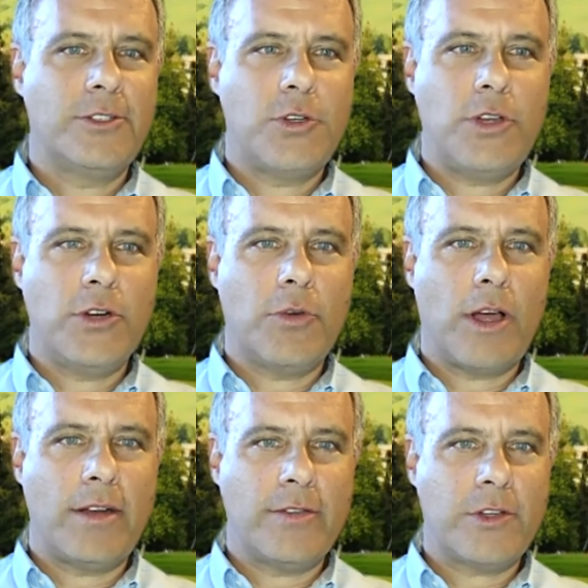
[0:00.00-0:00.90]
2-year
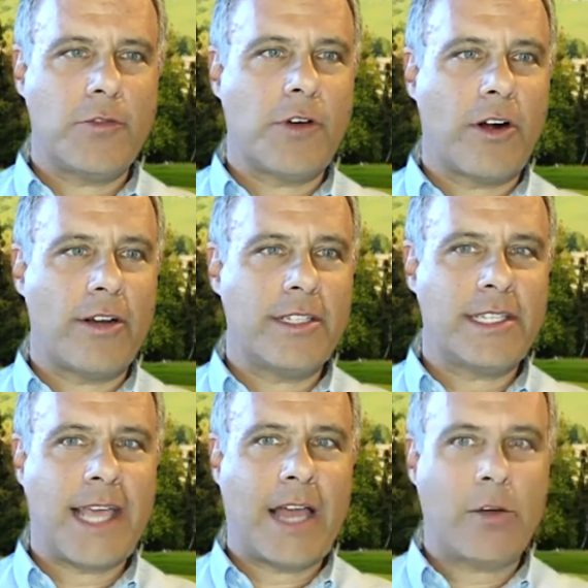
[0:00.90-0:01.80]
run so far in
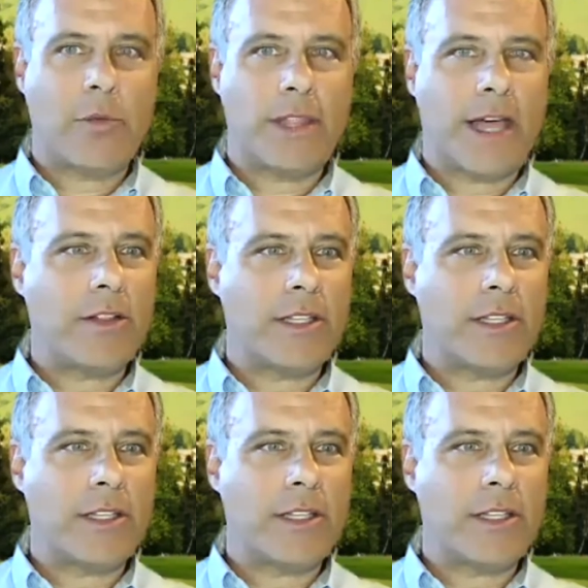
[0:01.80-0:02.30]
Seattle without